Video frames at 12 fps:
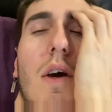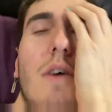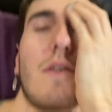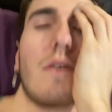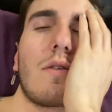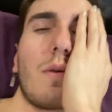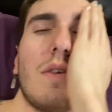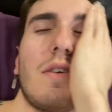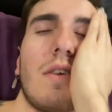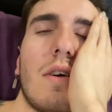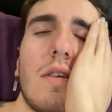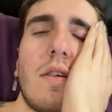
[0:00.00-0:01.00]
So it's
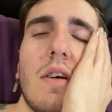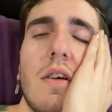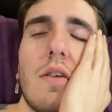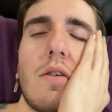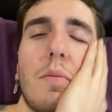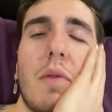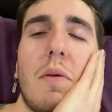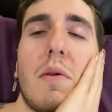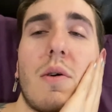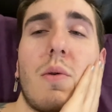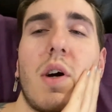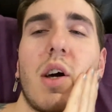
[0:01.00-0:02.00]
2019, as you may
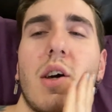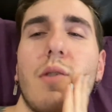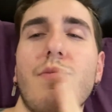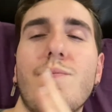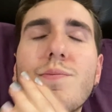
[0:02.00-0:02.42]
be aware.